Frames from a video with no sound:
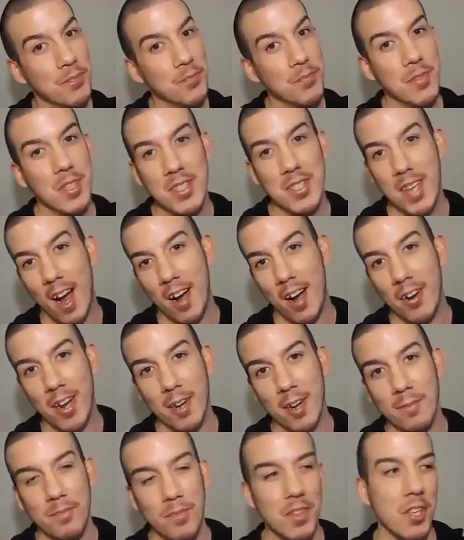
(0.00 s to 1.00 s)

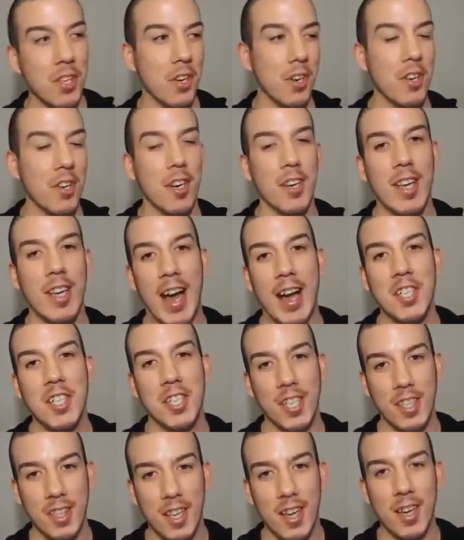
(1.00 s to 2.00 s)
sorry, you're, you're
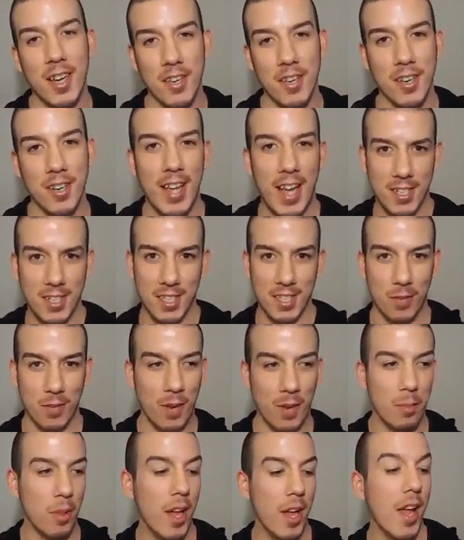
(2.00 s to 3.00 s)
catching the you're catching the
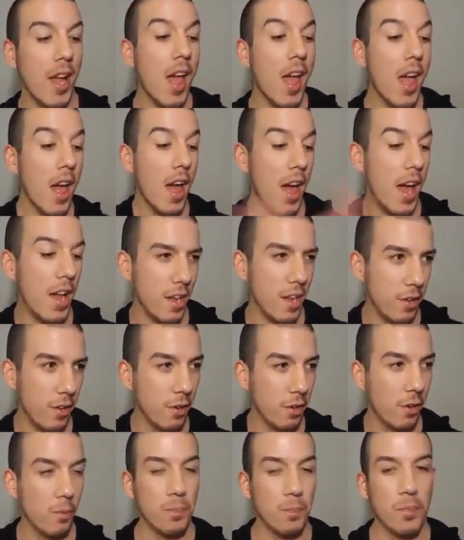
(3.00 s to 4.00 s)
replay.
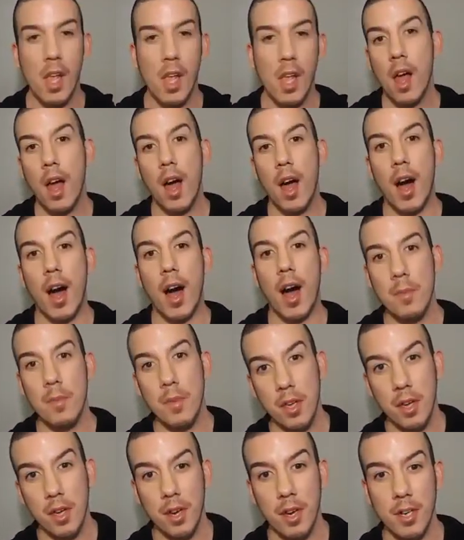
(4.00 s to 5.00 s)
Anywho. I'm
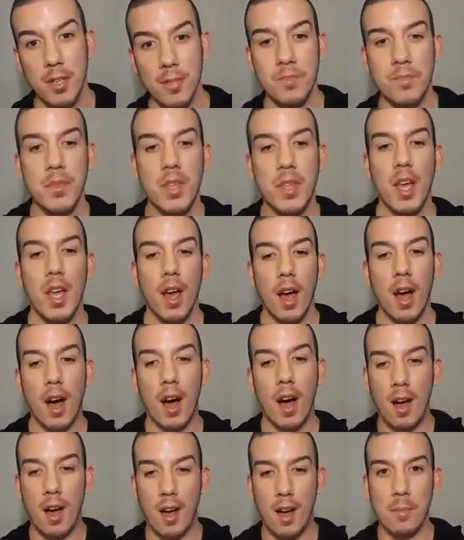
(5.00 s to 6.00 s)
here.
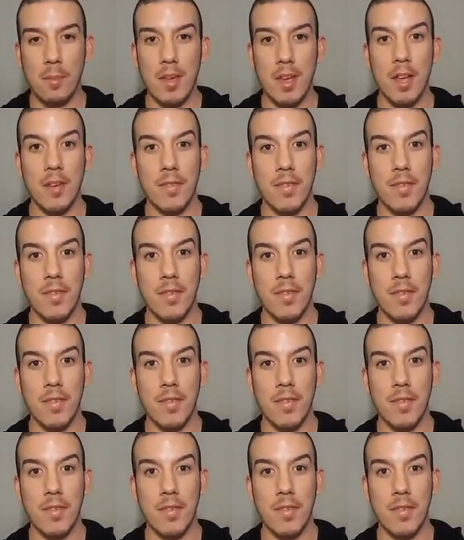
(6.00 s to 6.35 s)
Um, if